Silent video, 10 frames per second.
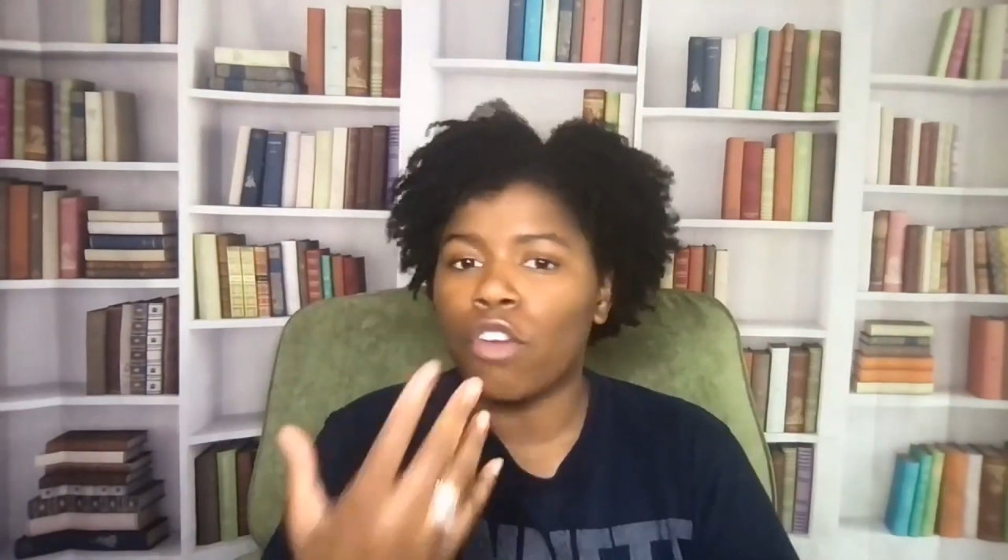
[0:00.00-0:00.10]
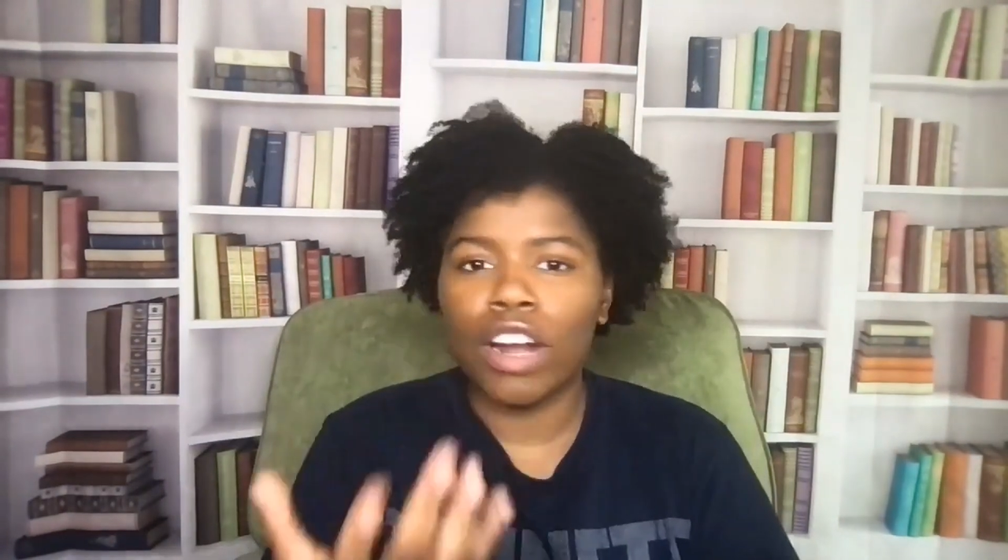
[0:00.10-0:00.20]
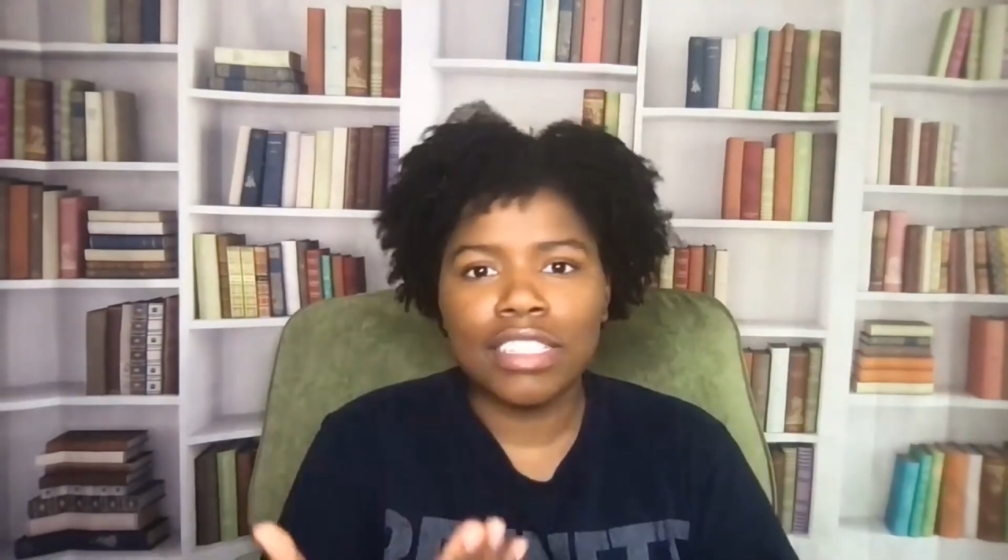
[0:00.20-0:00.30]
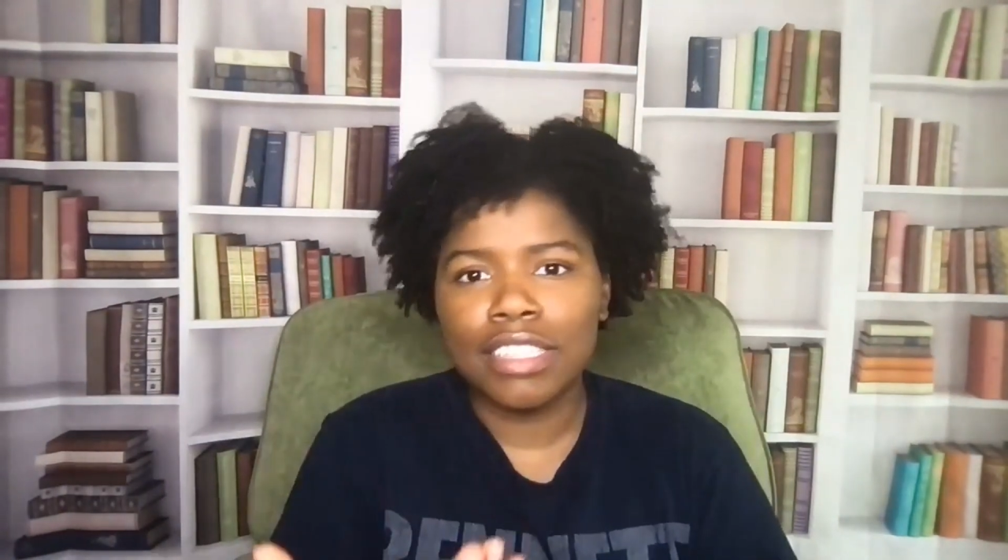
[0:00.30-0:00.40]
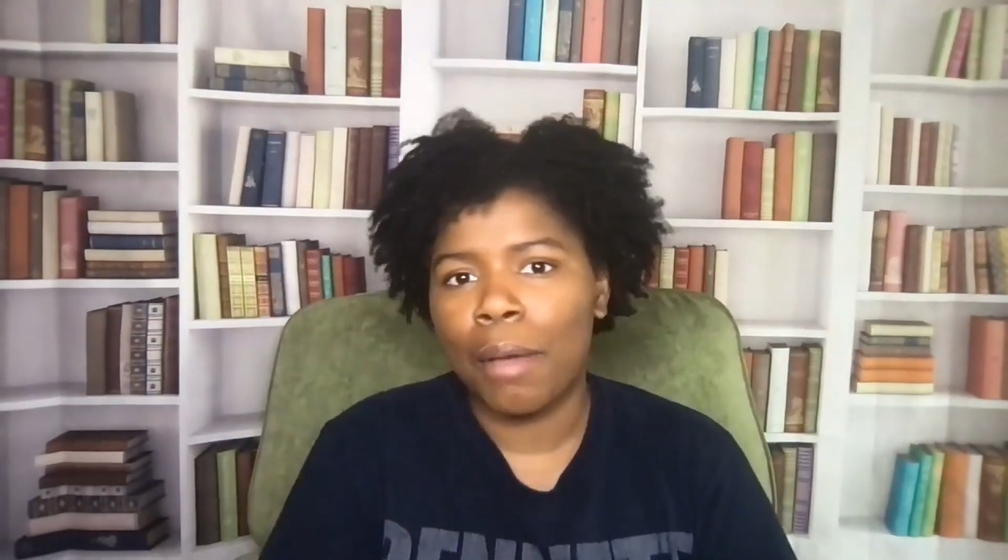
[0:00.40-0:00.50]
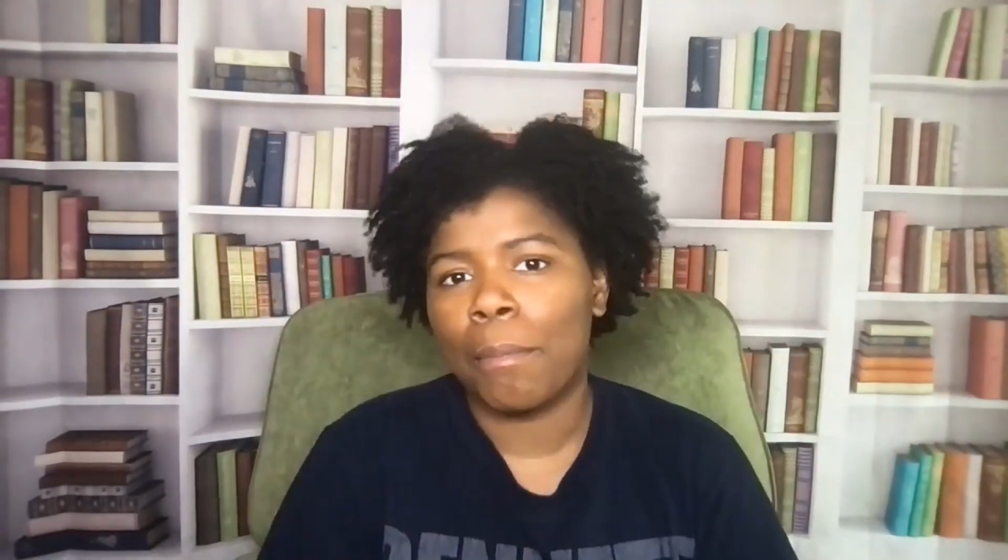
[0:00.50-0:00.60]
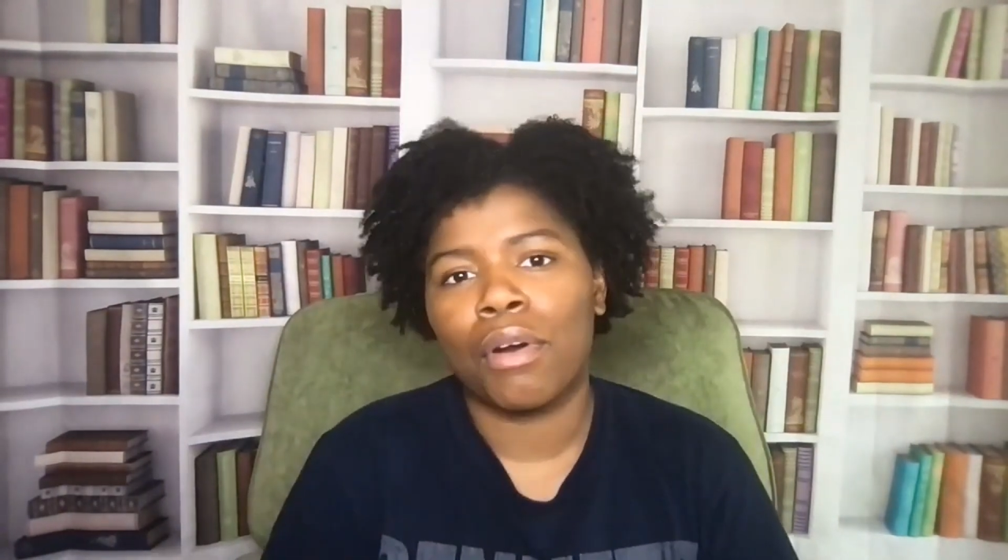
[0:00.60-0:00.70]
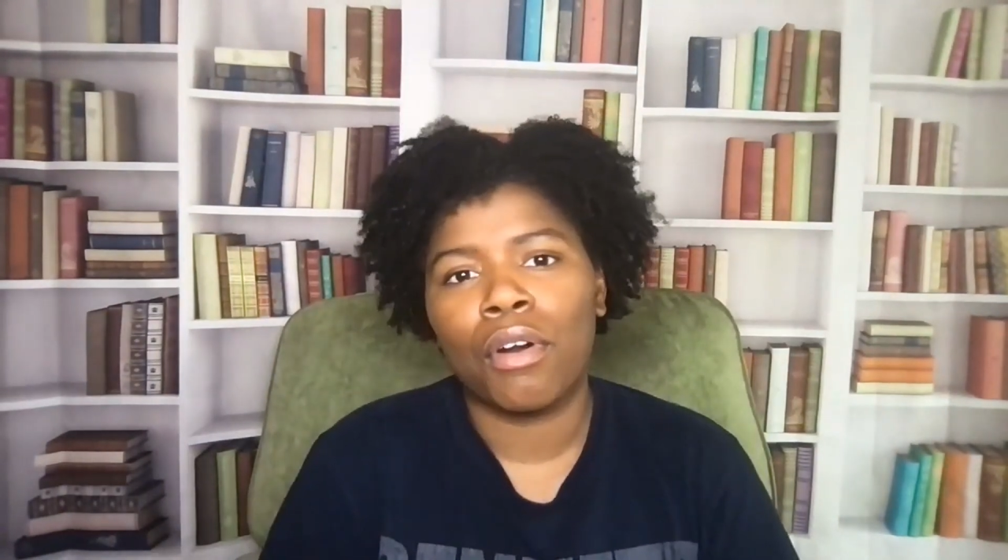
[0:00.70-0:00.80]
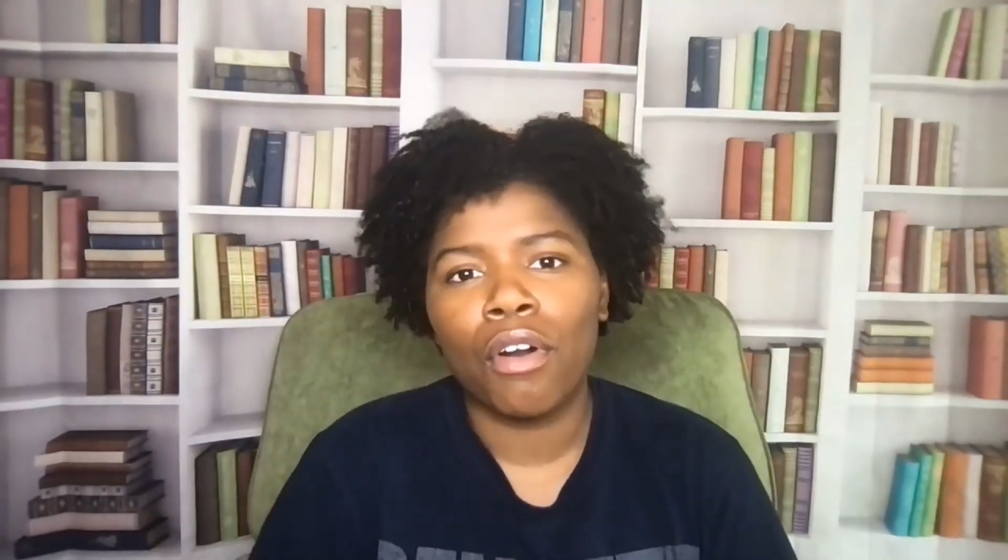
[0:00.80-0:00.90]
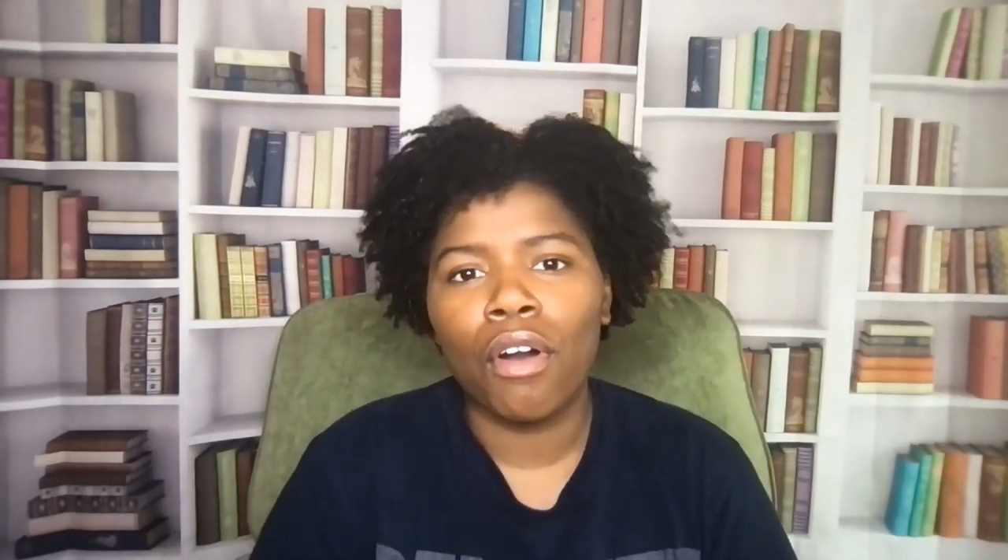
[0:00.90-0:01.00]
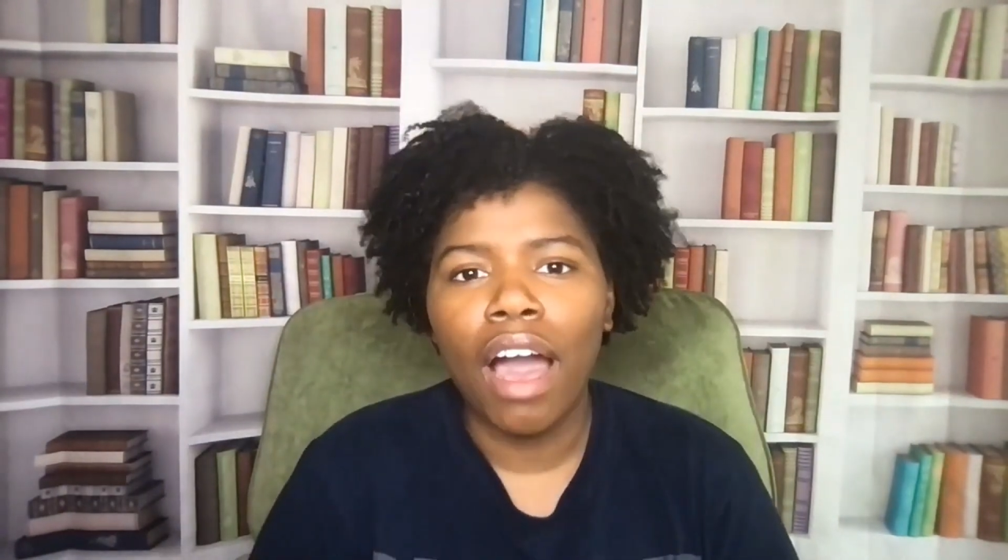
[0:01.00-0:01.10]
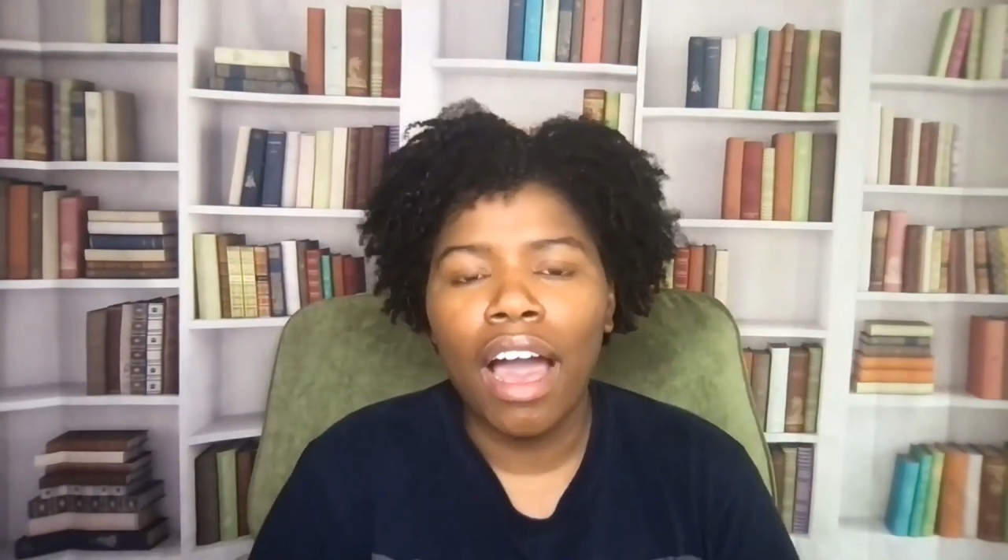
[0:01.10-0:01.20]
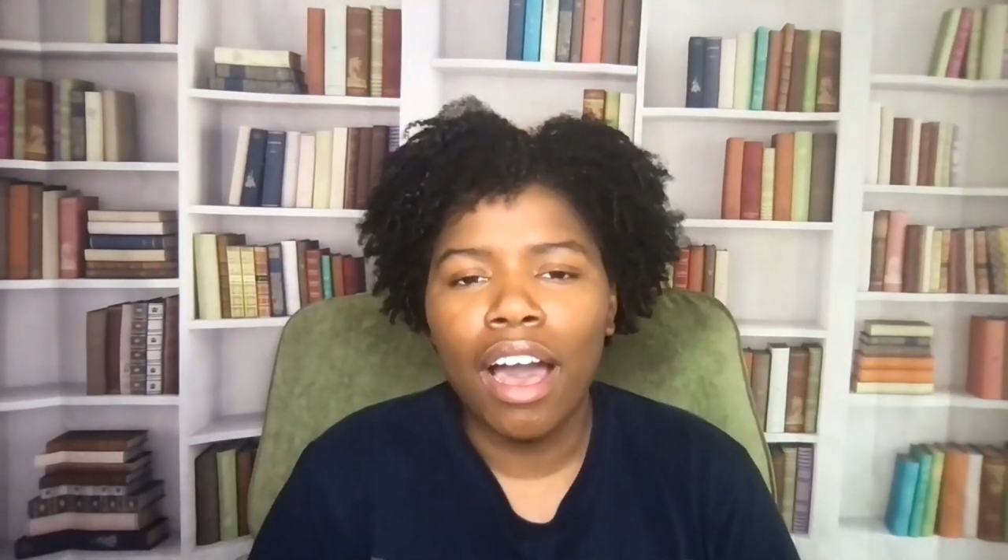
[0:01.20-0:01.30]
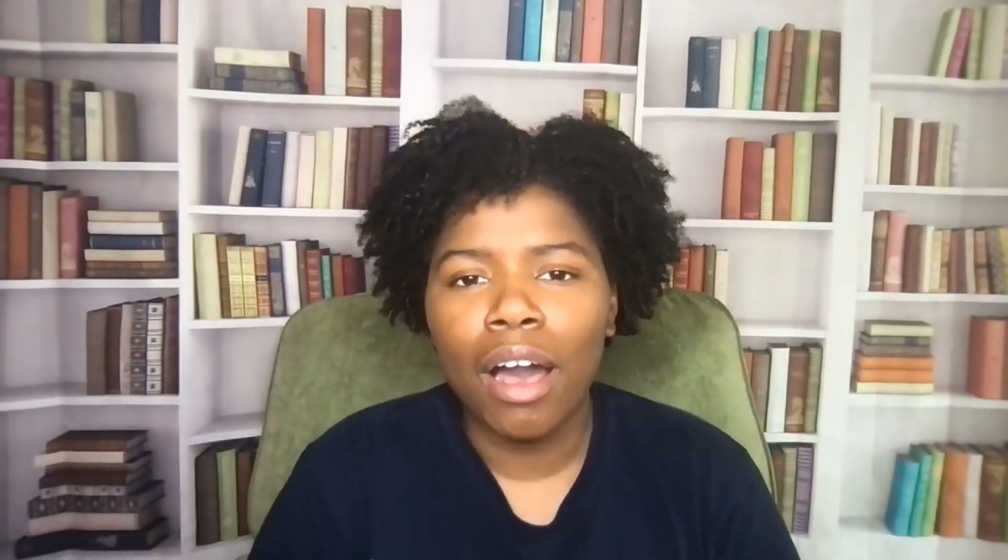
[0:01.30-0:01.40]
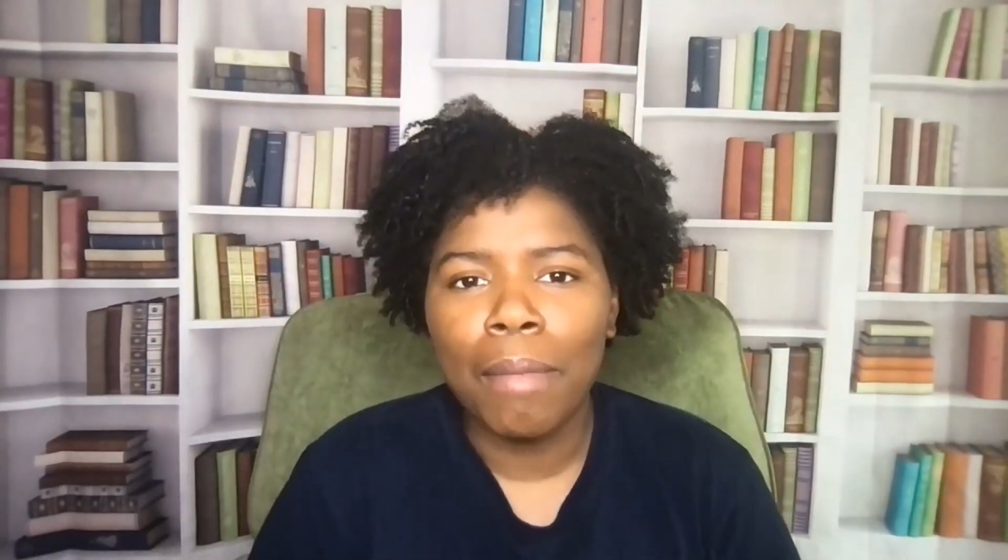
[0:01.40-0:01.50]
for example,
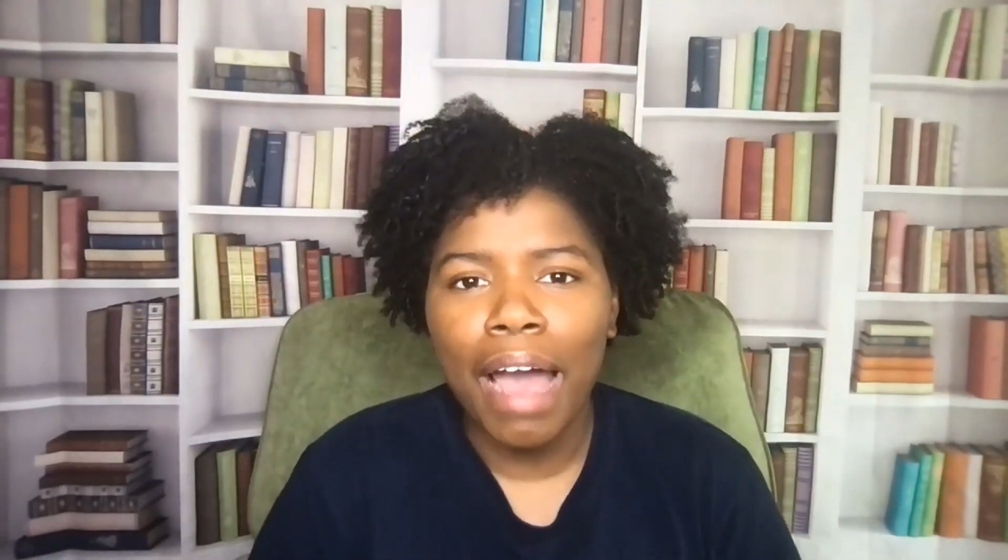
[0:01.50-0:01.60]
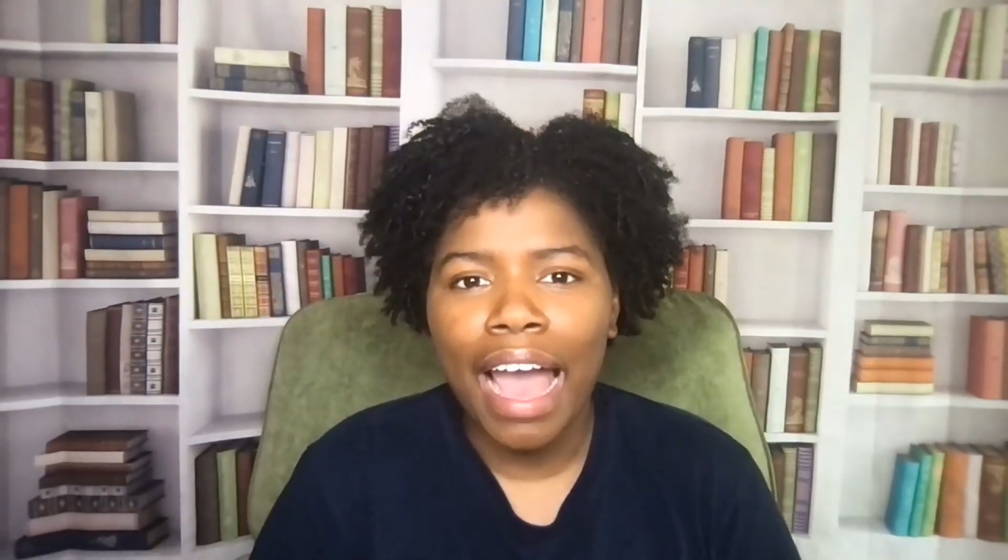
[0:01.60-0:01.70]
um,